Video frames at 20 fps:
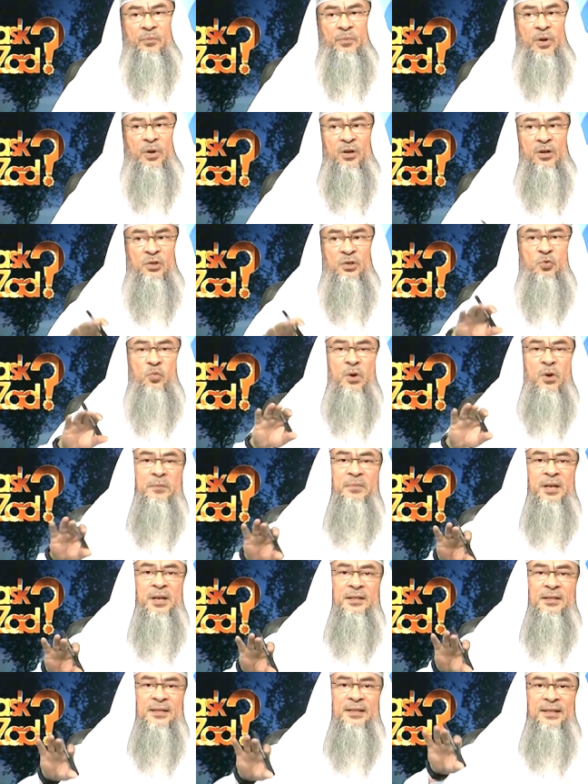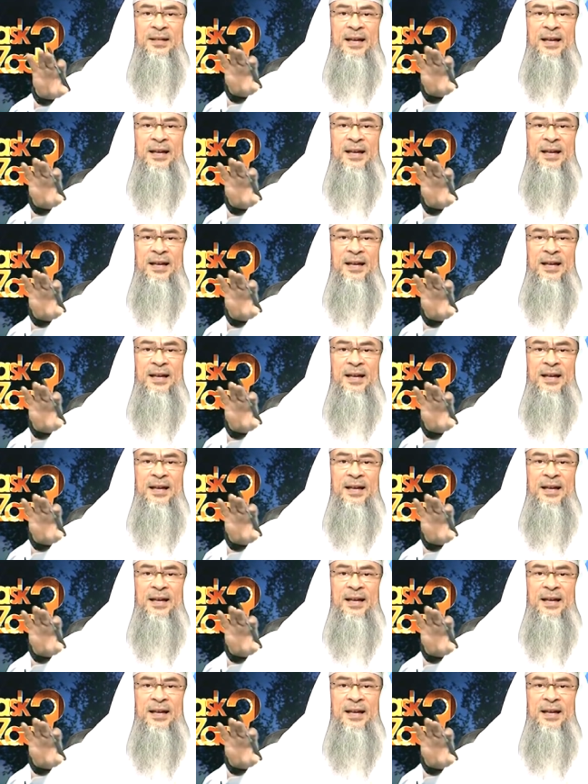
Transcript: because women's